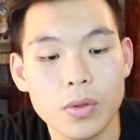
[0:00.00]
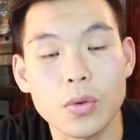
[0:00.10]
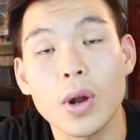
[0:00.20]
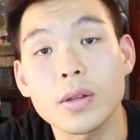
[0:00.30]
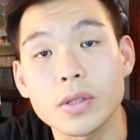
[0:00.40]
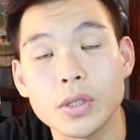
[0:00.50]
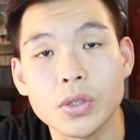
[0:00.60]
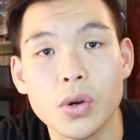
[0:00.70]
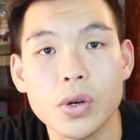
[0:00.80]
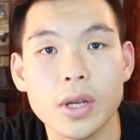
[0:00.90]
Throughout this
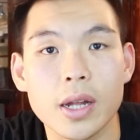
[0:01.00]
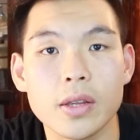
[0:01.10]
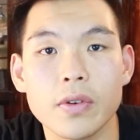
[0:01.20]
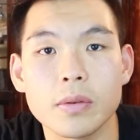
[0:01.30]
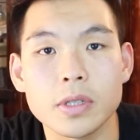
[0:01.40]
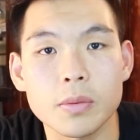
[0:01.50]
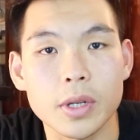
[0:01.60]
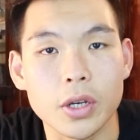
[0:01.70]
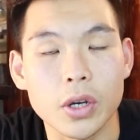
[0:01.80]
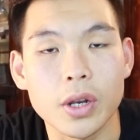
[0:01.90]
journey, I developed so
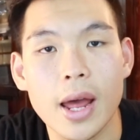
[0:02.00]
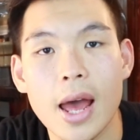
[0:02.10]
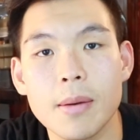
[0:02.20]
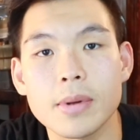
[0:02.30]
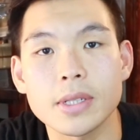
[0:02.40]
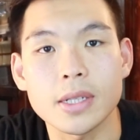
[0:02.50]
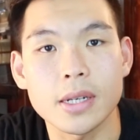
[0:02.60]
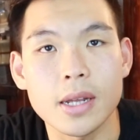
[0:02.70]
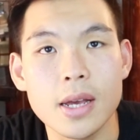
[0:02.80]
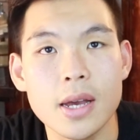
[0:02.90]
many good habits and